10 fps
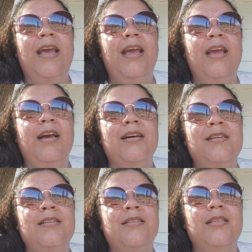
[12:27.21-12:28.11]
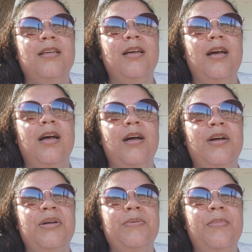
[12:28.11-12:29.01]
And
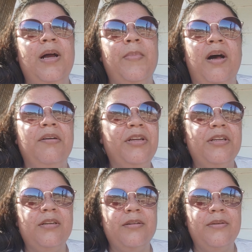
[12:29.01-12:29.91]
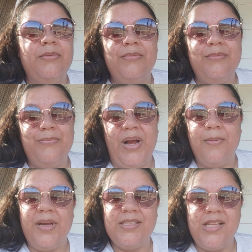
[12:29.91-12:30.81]
I'm out here by
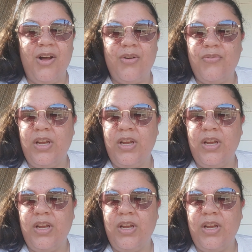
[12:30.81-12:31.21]
myself.